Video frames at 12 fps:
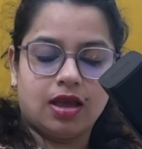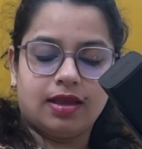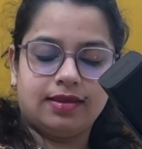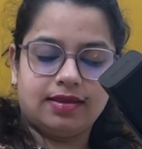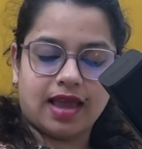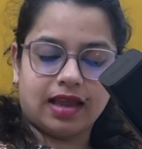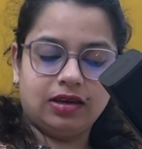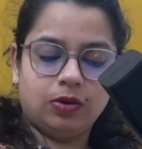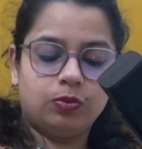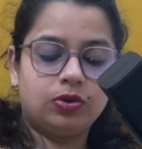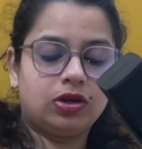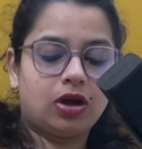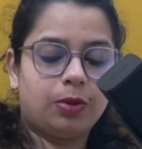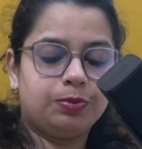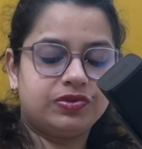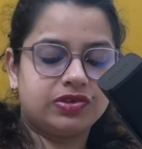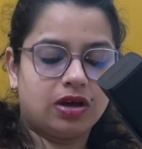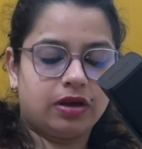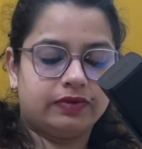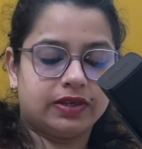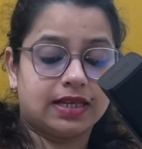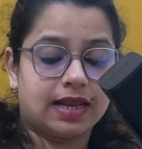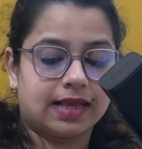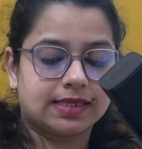yet would observe
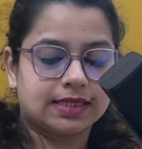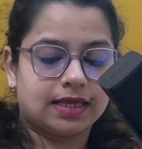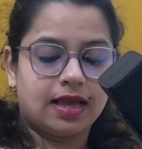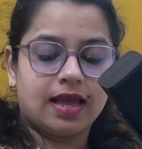it less.